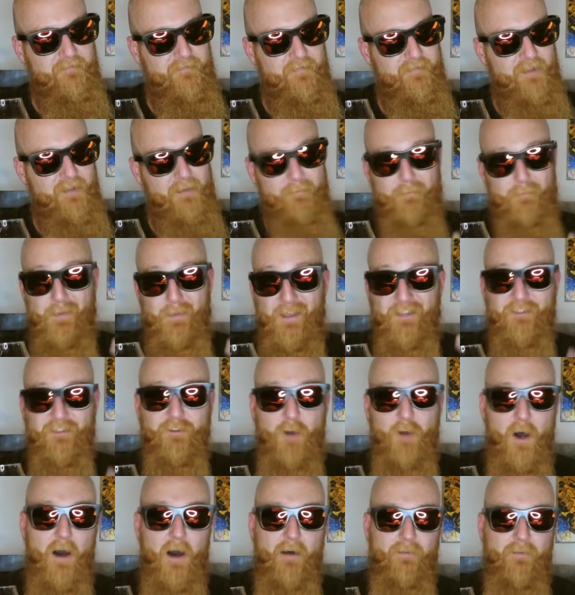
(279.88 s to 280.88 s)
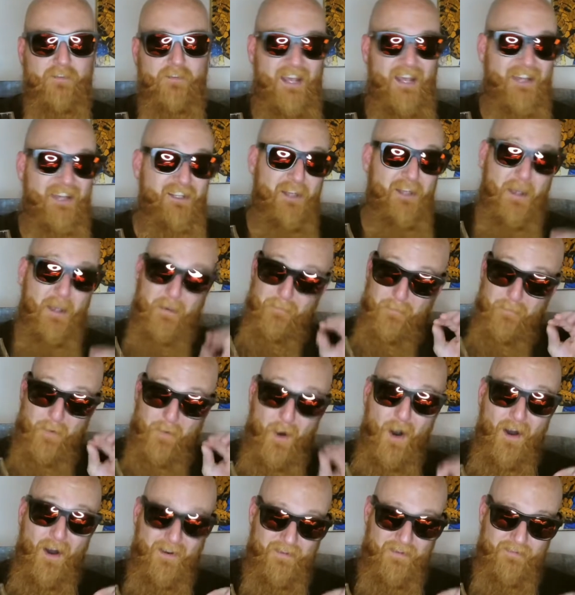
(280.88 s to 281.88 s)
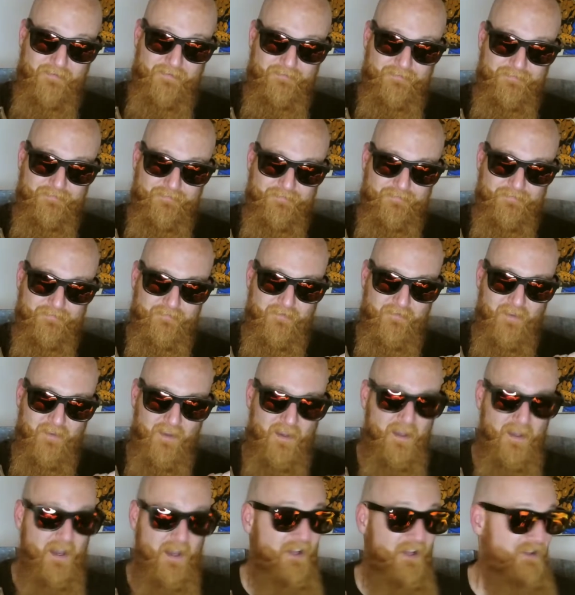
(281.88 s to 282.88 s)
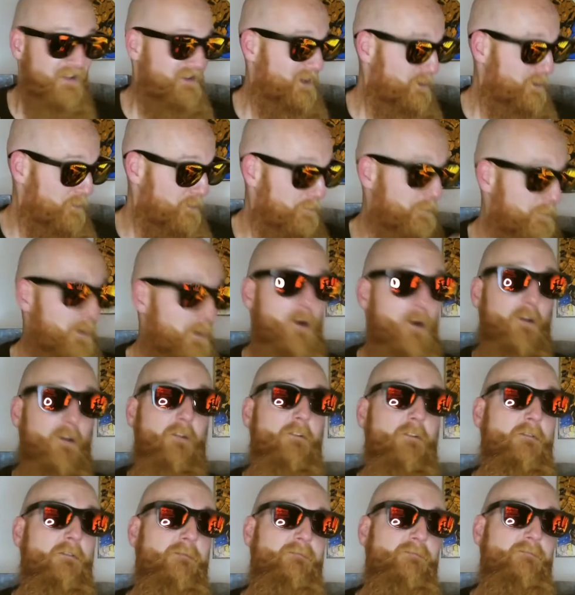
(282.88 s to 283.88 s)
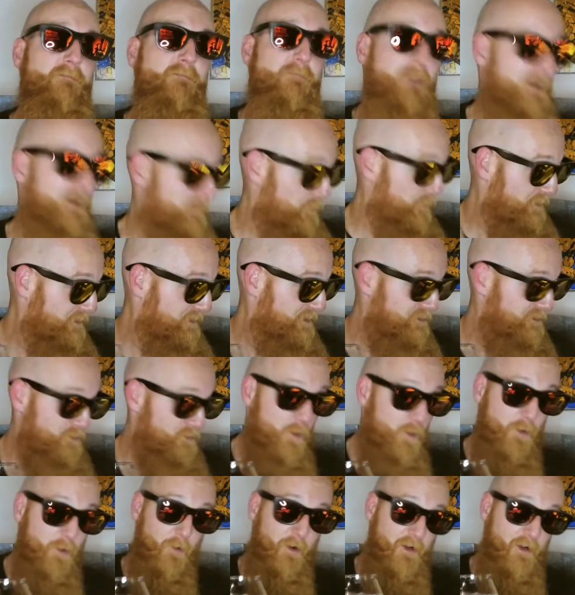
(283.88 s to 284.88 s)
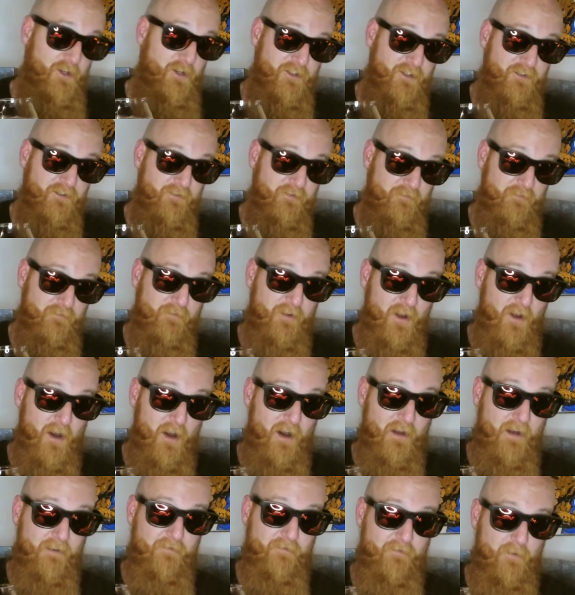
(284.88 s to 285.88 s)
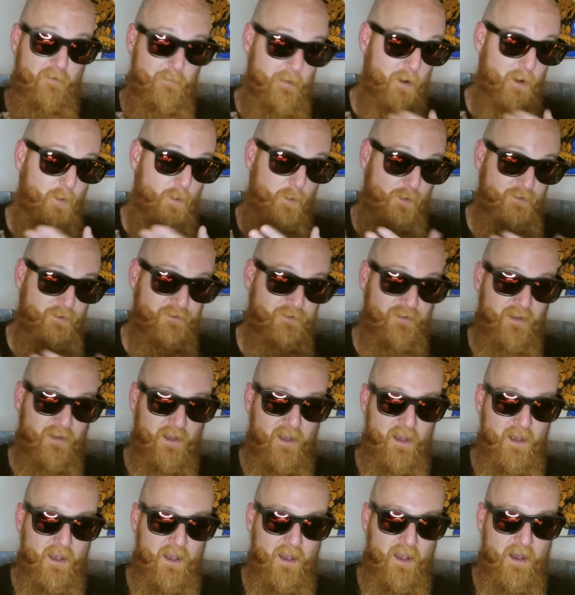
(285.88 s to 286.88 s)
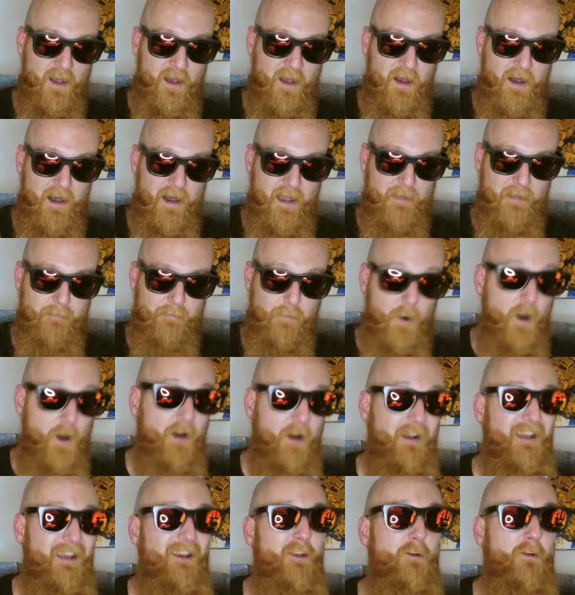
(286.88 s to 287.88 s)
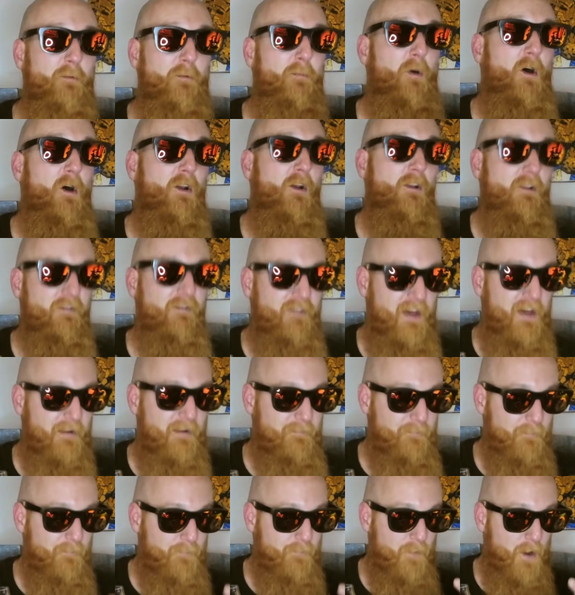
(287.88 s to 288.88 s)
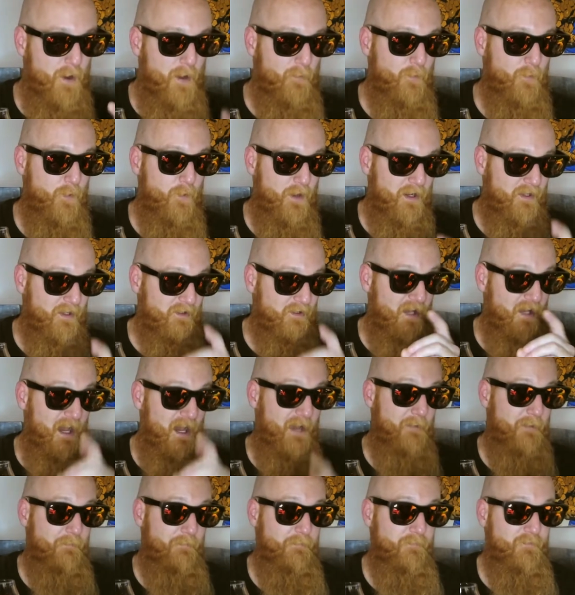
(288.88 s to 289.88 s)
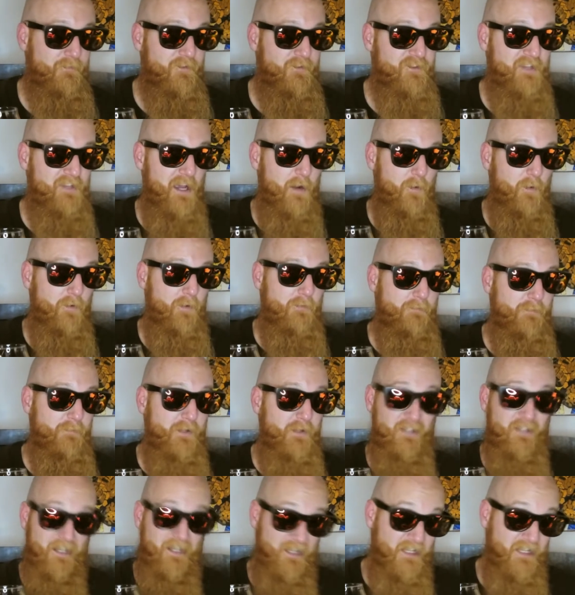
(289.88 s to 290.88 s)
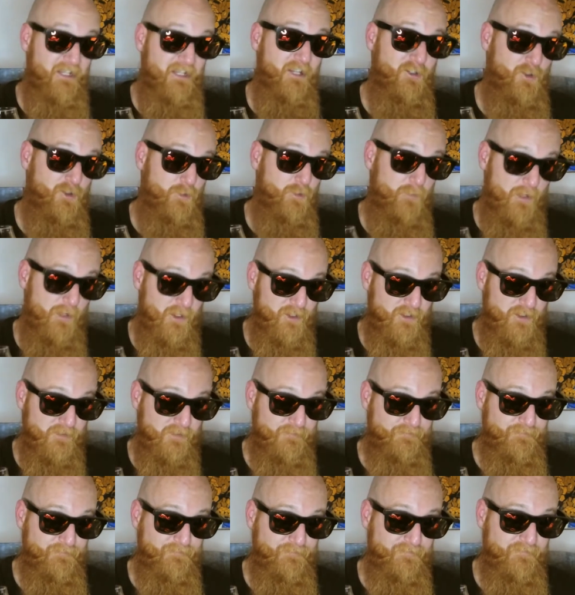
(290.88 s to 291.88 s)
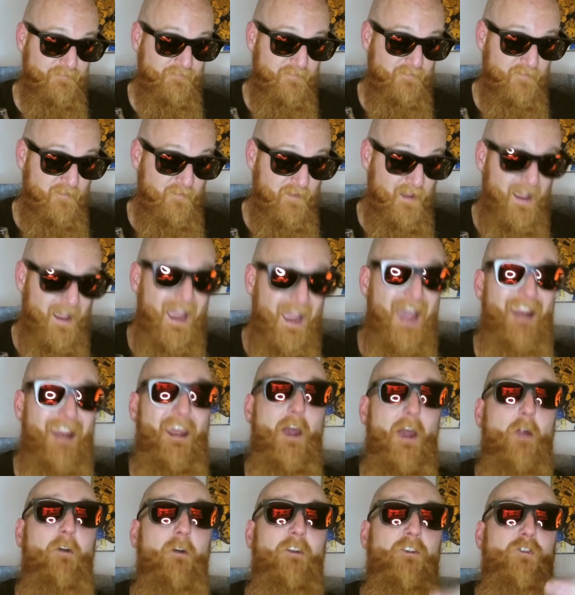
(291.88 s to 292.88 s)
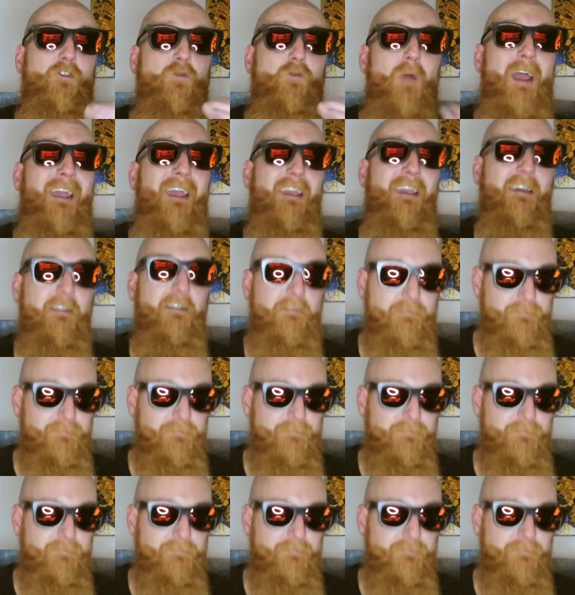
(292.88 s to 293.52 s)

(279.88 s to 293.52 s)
I'm pissed off because actually I bought another bottle, like with this order I just got from Bellwoods. I bought another bottle of that pomegranate lime sour because I liked it so much. And I already drank it.